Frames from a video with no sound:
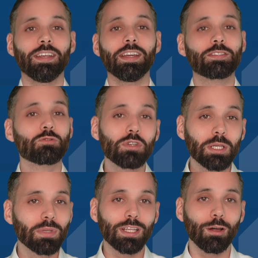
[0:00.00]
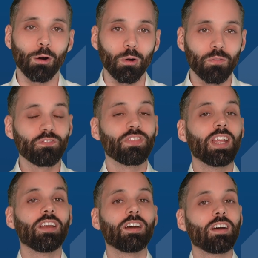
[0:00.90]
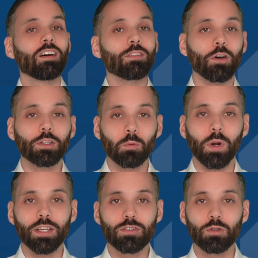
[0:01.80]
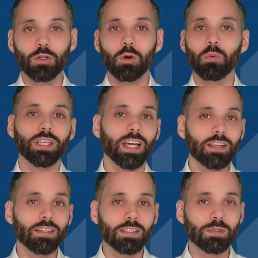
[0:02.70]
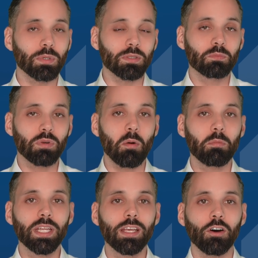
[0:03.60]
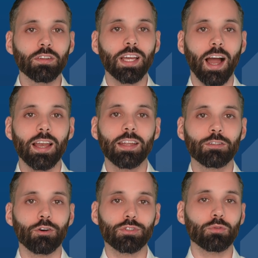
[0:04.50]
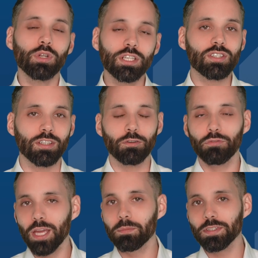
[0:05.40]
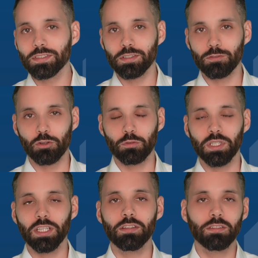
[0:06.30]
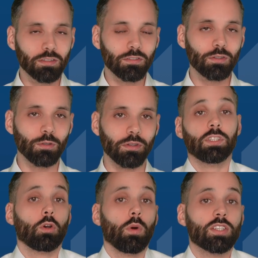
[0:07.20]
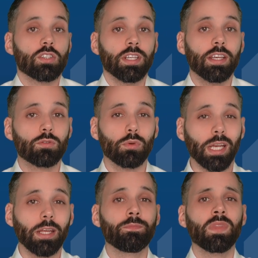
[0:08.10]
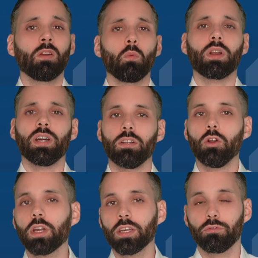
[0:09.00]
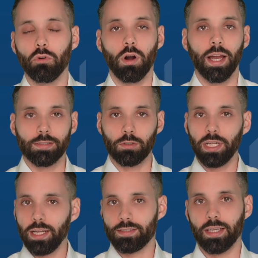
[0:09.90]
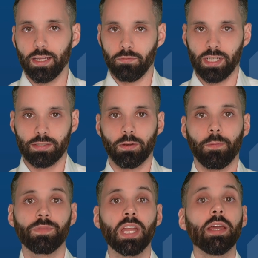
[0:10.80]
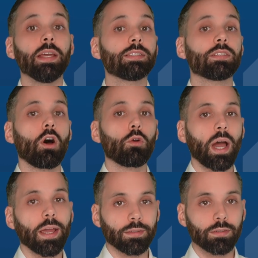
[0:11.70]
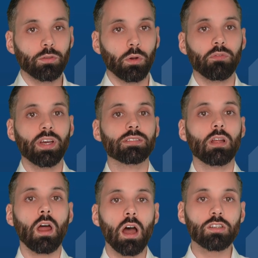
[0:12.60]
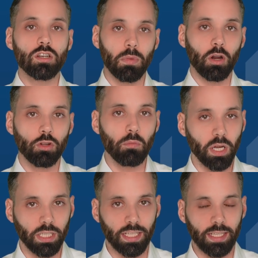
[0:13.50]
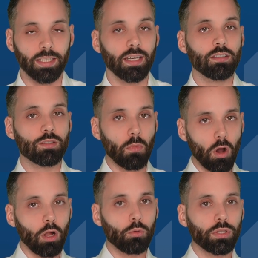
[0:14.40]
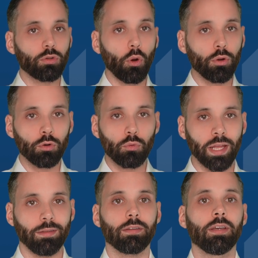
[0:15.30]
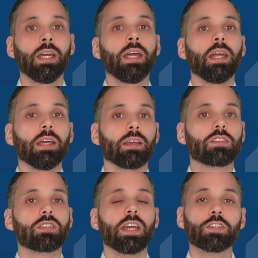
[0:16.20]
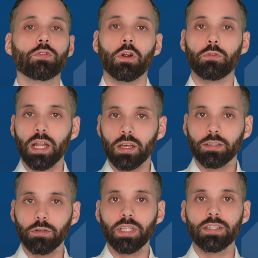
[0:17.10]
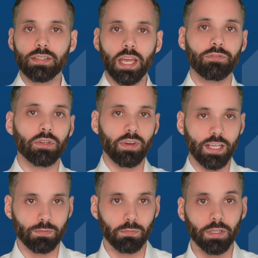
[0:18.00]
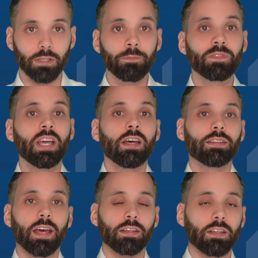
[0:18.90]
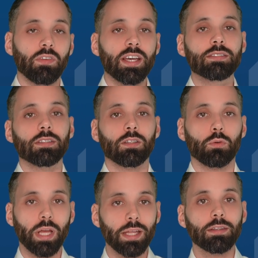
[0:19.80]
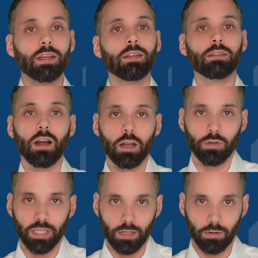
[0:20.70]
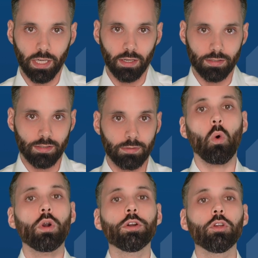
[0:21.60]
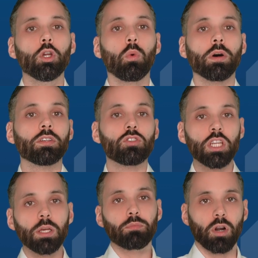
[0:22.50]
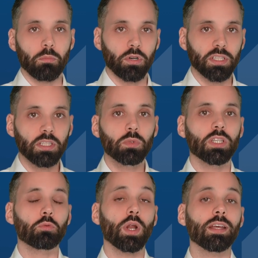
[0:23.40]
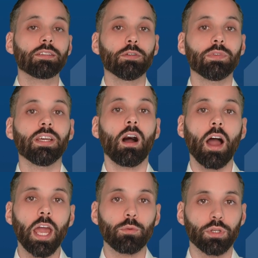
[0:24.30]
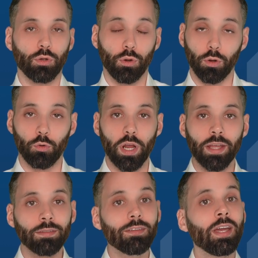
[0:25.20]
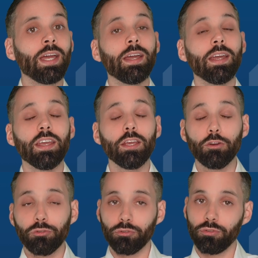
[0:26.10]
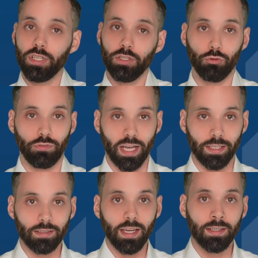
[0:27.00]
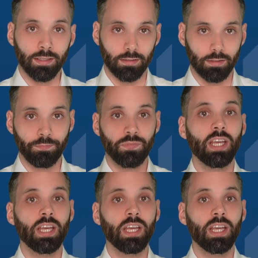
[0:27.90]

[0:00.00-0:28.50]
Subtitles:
Extremely low. Not quite sure where that is, but probably on the island of the rich and the famous in Germany, Sylt. The question is really, what are you looking for as a real estate investor? Is it alright to invest a large amount of money and get a small return on rent in exchange for a relatively safe investment? Then invest in the red and dark red areas. Or do you want a cheap property with a relatively high return on rent if you find a tenant?